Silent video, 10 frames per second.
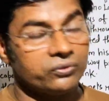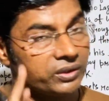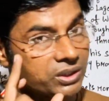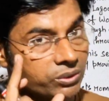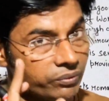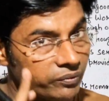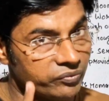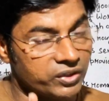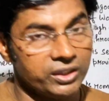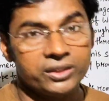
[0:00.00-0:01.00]
He's
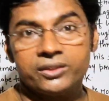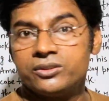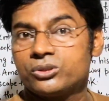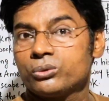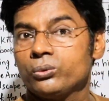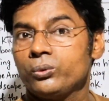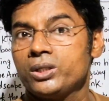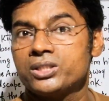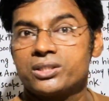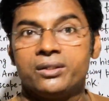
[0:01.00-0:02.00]
50 years
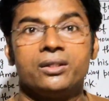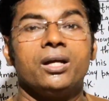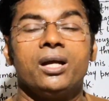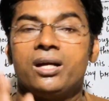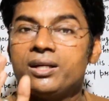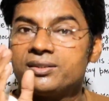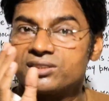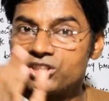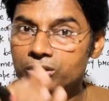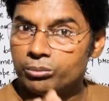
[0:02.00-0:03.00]
old,
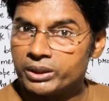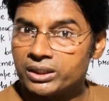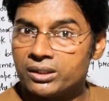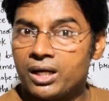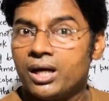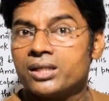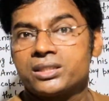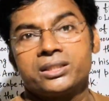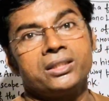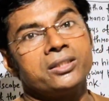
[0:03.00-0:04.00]
has terminal
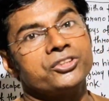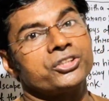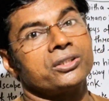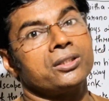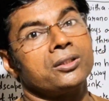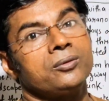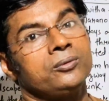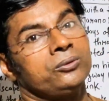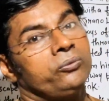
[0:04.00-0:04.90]
heart condition.